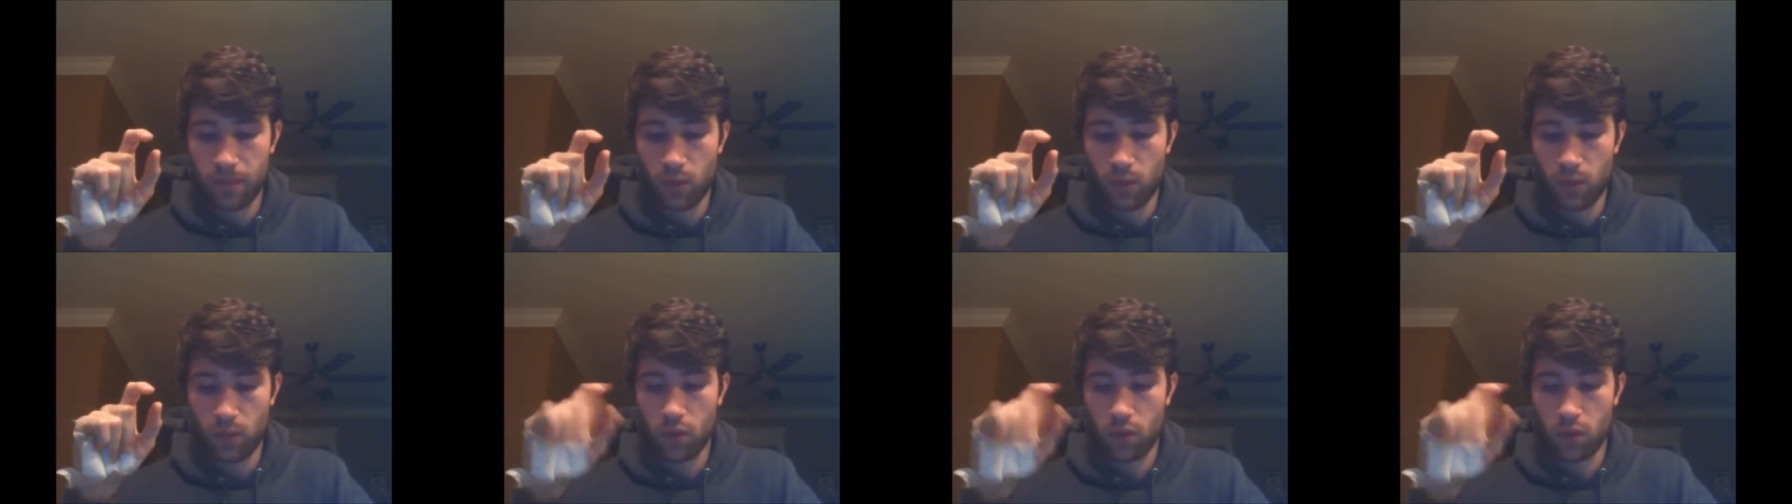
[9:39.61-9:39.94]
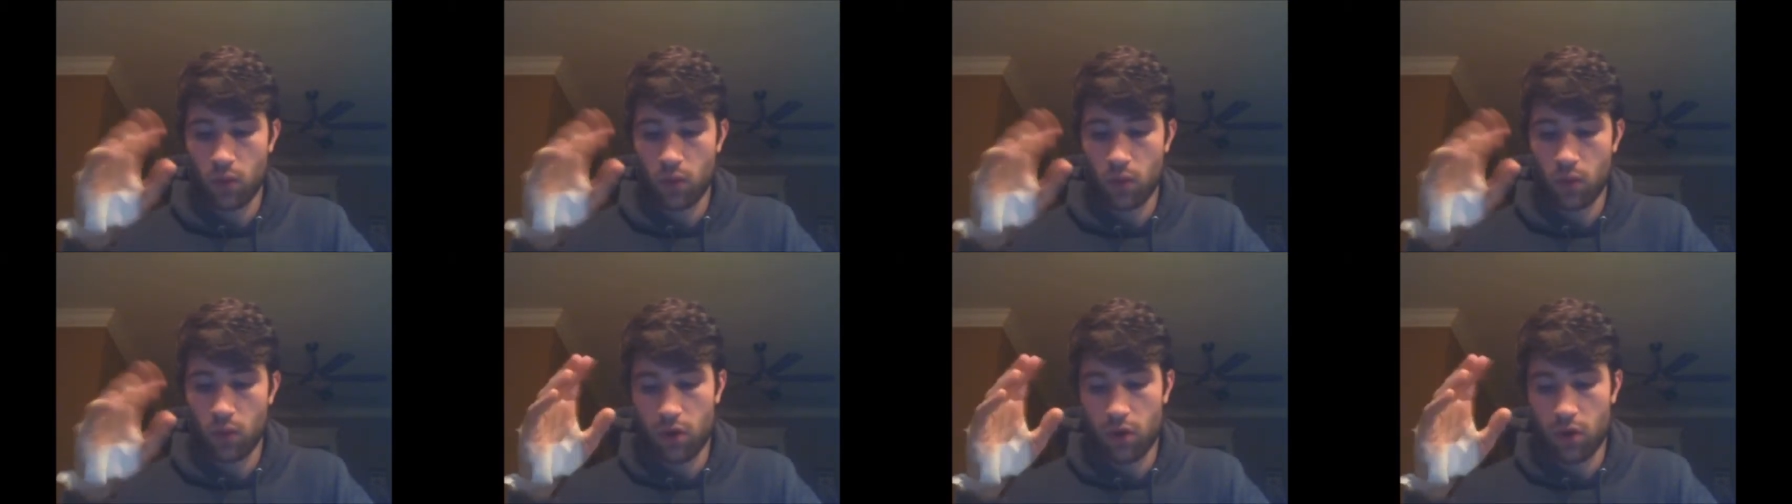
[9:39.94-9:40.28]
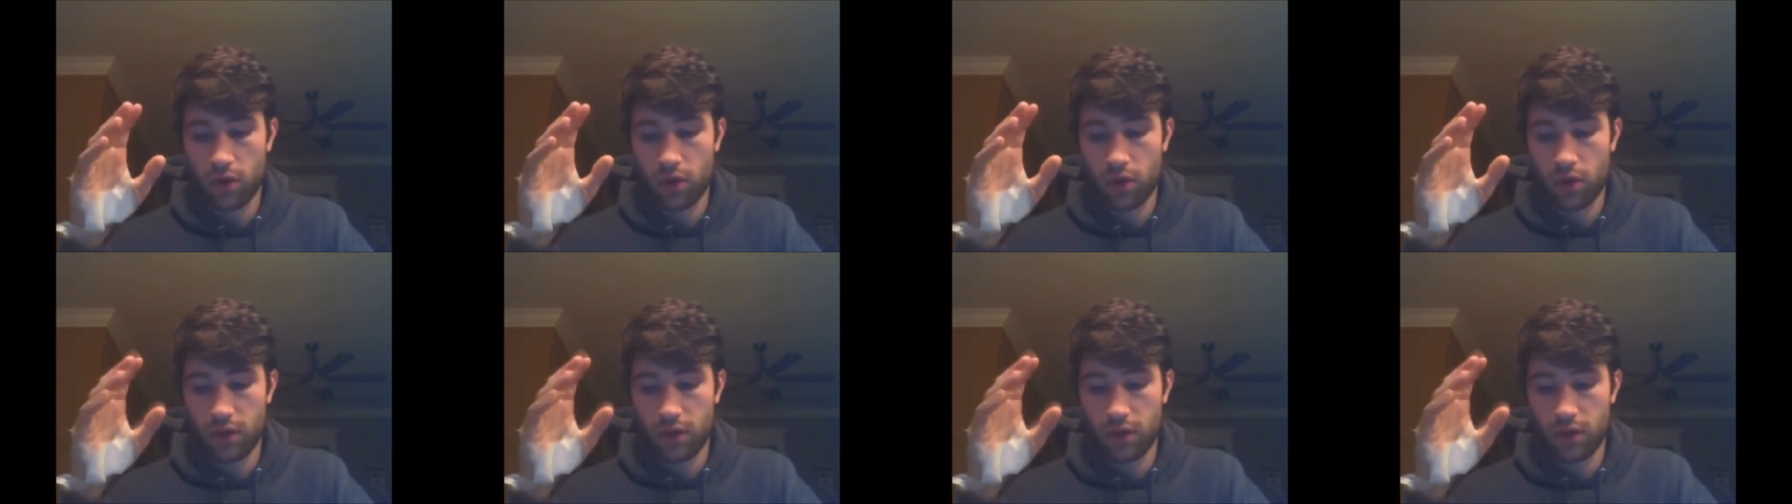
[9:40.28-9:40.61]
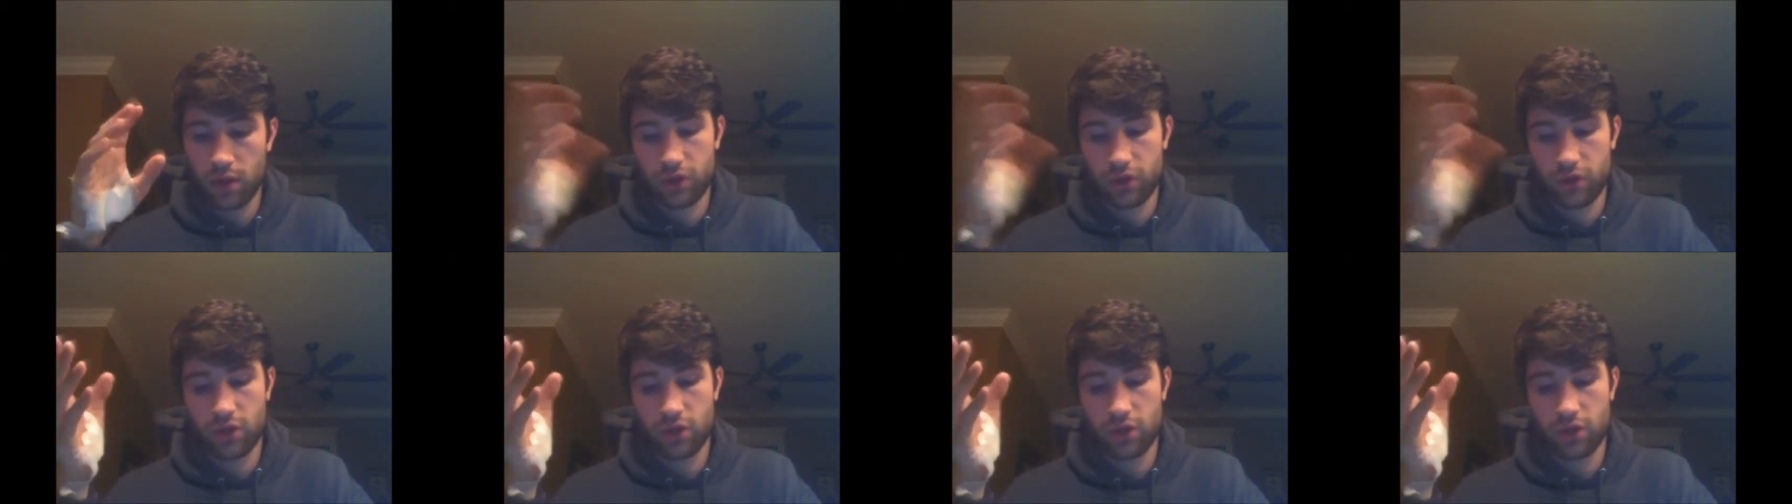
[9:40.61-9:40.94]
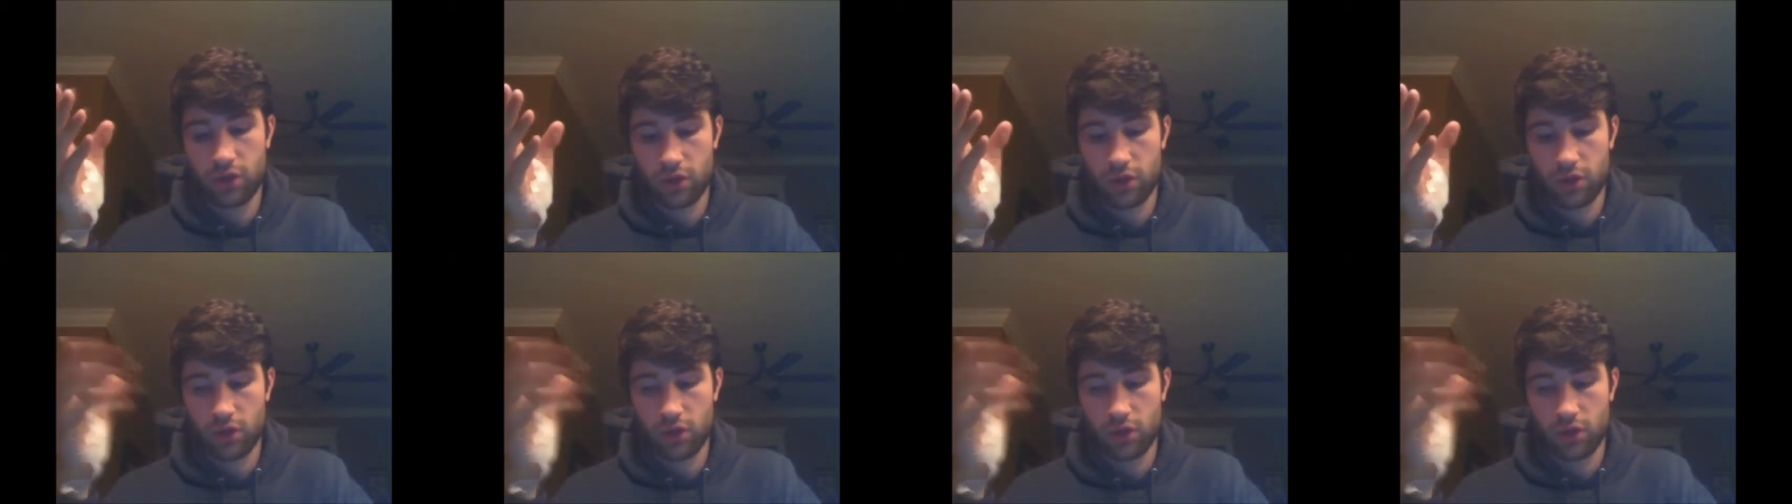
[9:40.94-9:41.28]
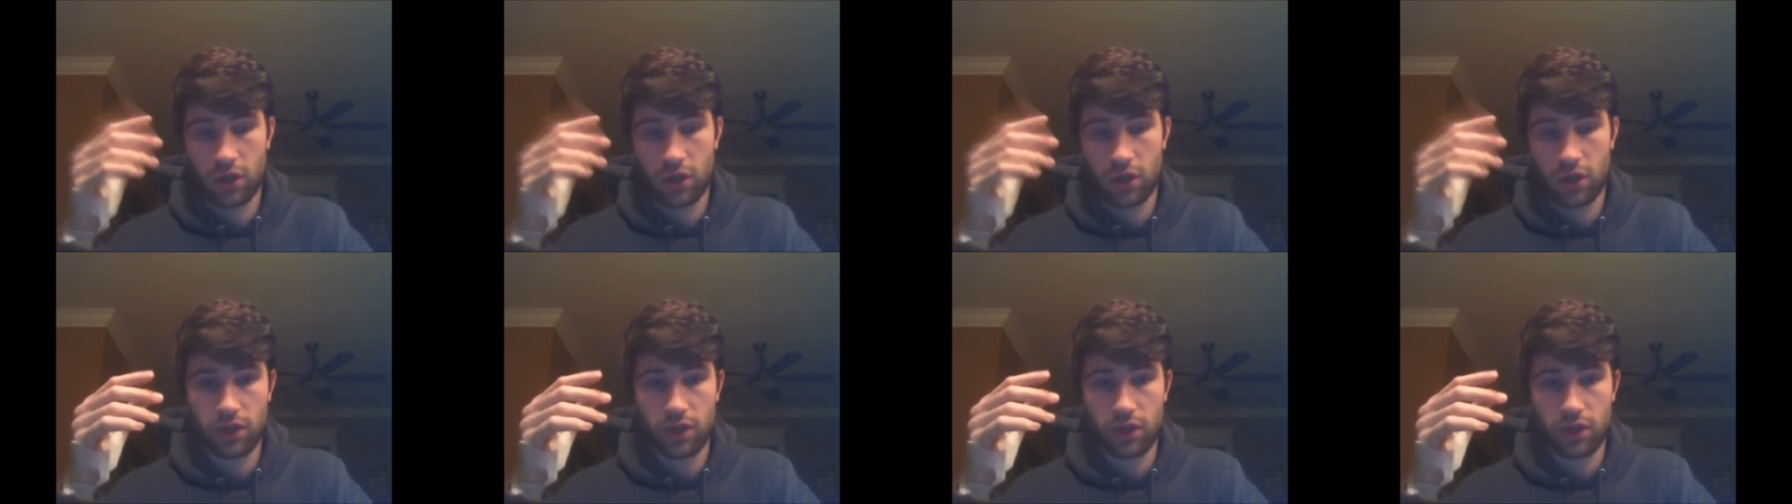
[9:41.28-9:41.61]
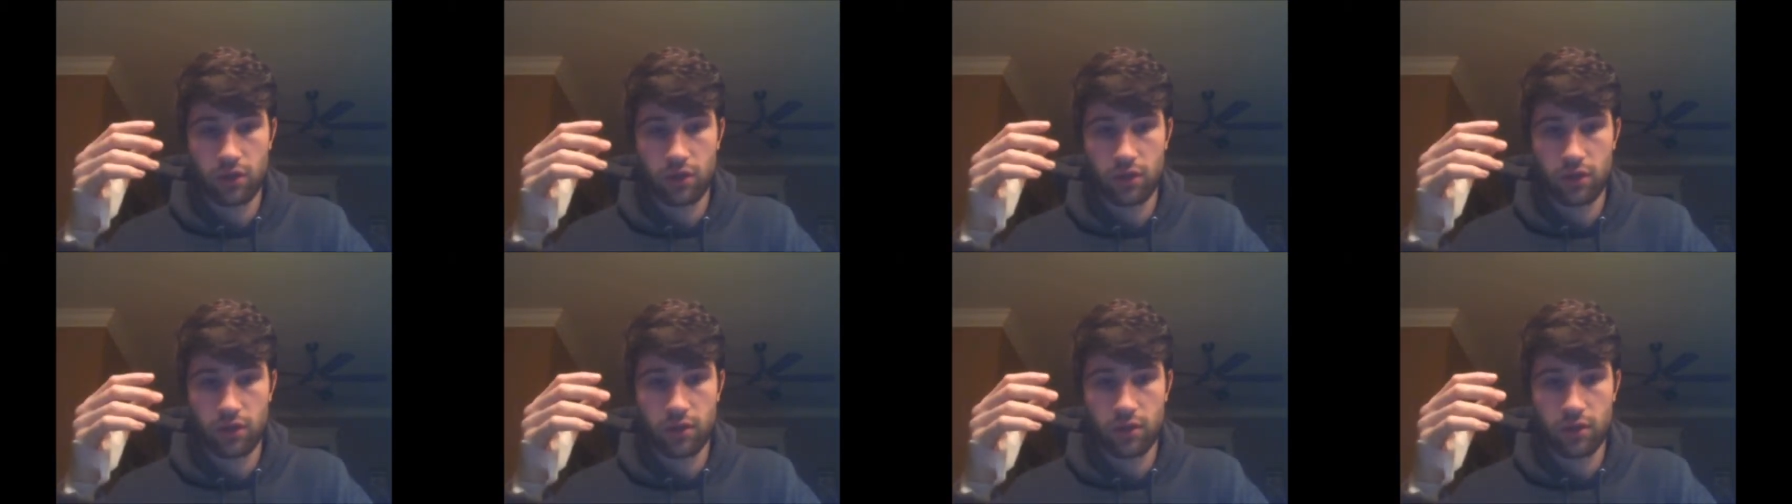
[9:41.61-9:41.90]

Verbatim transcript: when the water is structured or clustered.